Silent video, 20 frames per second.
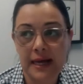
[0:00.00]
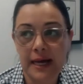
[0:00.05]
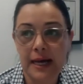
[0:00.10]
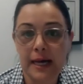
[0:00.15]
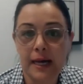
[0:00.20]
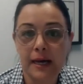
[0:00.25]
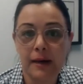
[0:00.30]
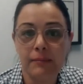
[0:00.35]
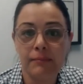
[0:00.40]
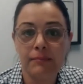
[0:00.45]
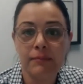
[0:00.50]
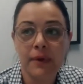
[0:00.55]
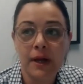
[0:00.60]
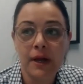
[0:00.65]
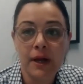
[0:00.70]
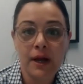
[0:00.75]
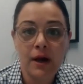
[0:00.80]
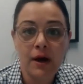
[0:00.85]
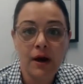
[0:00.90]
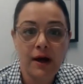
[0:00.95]

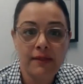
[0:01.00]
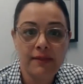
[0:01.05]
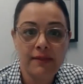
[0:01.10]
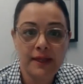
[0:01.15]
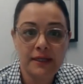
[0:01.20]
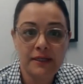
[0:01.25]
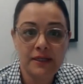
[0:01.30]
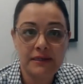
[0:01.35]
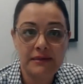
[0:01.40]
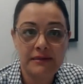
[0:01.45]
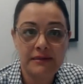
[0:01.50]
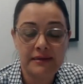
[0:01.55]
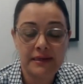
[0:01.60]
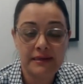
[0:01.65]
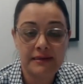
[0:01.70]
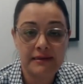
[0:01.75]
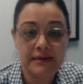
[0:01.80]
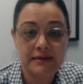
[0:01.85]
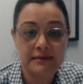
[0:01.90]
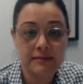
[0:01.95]
I think just
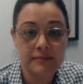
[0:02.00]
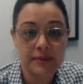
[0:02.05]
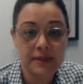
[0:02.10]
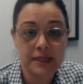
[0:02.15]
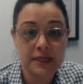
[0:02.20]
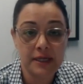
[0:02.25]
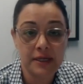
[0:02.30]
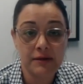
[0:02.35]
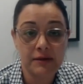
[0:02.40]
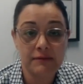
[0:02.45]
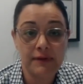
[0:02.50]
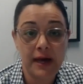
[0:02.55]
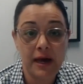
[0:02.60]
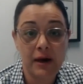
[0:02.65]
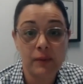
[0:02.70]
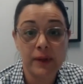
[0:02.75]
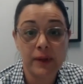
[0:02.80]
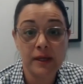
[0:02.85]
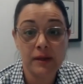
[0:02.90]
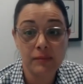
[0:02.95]
accessibility of
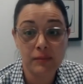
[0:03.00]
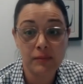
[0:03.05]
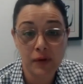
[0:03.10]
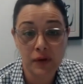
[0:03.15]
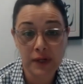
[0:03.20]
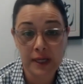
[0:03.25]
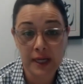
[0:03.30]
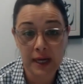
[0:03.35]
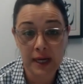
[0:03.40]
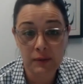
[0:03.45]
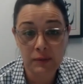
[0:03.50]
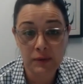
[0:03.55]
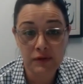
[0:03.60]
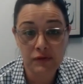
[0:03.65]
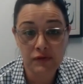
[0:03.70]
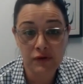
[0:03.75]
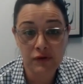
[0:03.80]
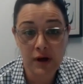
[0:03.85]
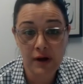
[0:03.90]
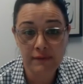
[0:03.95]
how we communicate
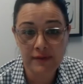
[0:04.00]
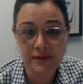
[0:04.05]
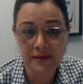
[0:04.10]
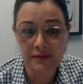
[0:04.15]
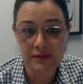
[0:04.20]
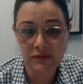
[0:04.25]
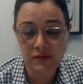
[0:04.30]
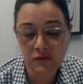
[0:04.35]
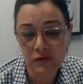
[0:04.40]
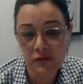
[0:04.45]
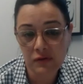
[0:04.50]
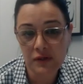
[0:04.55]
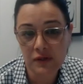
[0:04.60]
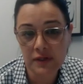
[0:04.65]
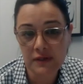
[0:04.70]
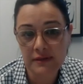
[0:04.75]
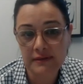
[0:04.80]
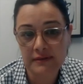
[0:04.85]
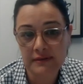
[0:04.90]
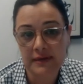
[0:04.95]
with drivers. It's not
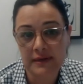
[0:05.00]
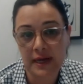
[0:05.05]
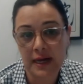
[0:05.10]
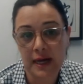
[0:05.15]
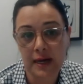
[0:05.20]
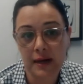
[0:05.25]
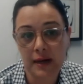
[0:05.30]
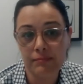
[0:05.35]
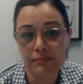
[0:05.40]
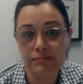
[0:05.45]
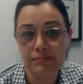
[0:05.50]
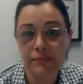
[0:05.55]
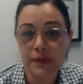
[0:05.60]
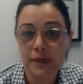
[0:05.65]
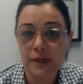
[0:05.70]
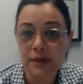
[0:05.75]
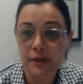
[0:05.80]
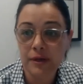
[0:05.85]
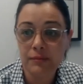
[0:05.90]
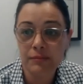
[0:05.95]
just
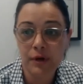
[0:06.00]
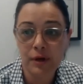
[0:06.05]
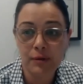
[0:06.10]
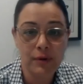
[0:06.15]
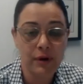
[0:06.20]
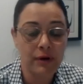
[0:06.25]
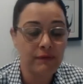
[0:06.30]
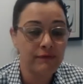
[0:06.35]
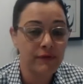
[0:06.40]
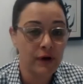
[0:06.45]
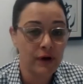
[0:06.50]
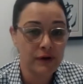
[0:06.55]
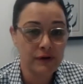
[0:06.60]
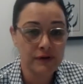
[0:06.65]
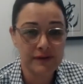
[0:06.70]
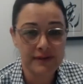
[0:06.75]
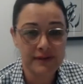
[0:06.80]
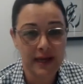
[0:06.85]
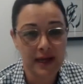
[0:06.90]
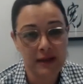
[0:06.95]
mobile
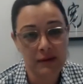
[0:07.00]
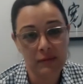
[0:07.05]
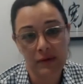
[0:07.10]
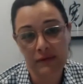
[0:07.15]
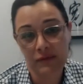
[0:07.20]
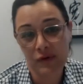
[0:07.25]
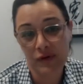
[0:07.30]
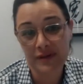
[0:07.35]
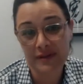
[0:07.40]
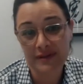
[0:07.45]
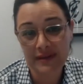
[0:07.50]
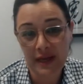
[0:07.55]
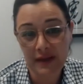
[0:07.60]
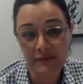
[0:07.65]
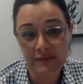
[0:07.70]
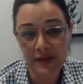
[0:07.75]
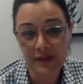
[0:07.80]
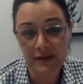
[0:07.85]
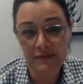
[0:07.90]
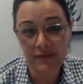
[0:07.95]
phones now that we've got
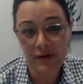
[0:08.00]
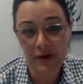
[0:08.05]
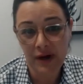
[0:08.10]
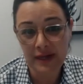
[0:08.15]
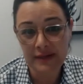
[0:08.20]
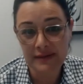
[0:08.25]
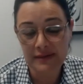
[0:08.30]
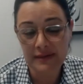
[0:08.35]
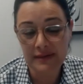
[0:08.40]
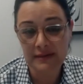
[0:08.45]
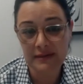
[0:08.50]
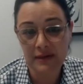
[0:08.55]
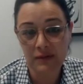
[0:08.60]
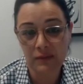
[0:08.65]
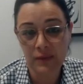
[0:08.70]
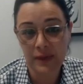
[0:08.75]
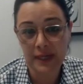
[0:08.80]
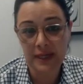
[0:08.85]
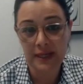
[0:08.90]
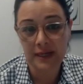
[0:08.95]
safety devices that we can